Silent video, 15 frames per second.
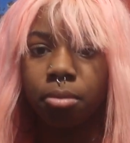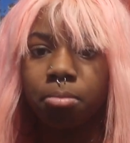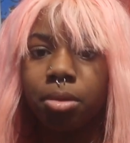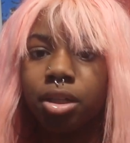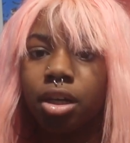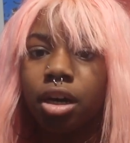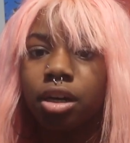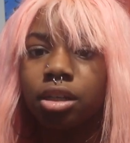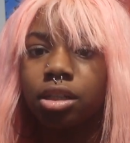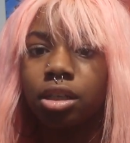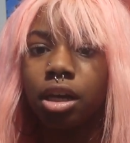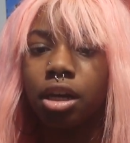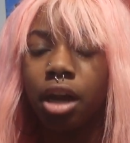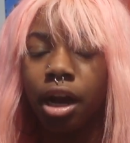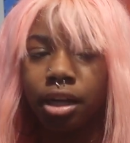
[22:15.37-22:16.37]
Because
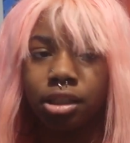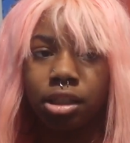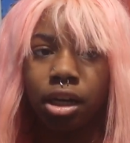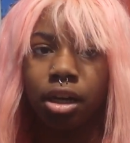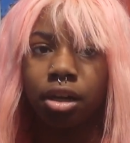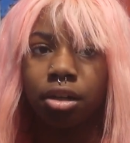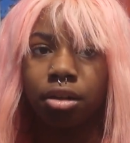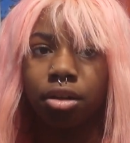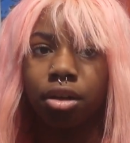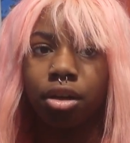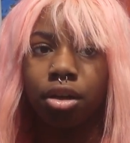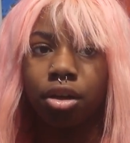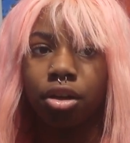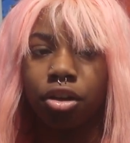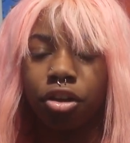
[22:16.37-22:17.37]
in hindsight,
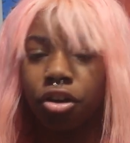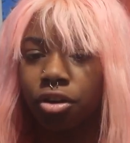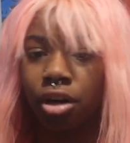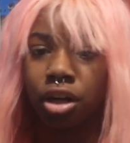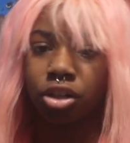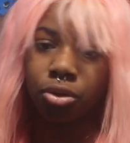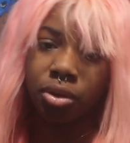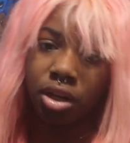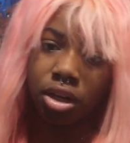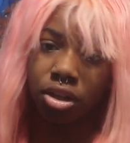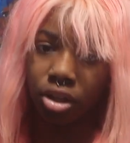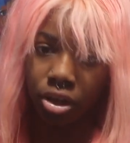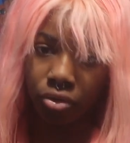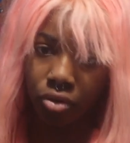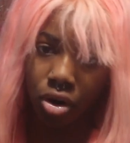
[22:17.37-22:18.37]
you're not doing
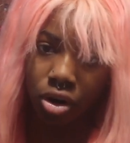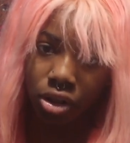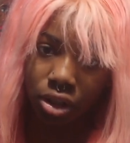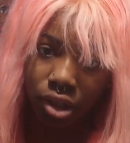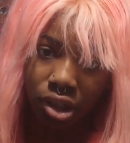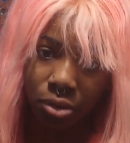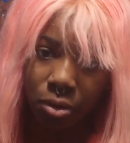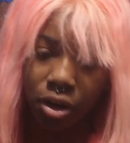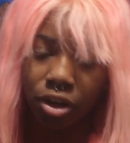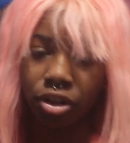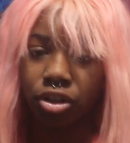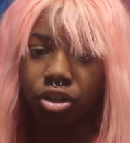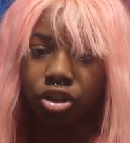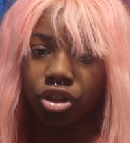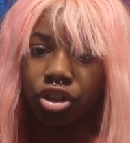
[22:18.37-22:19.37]
anything wrong to anyone,
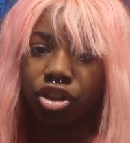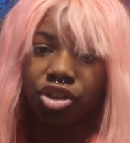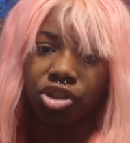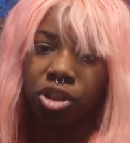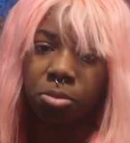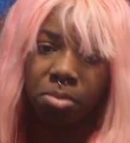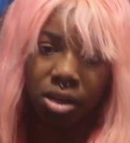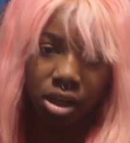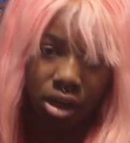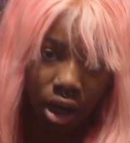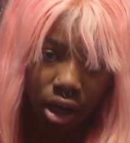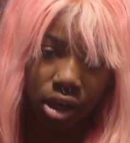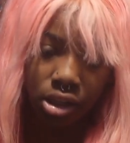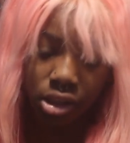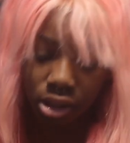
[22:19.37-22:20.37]
you're just being
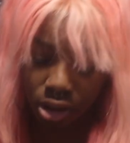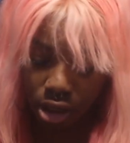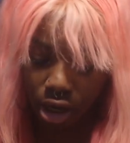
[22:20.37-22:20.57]
nice.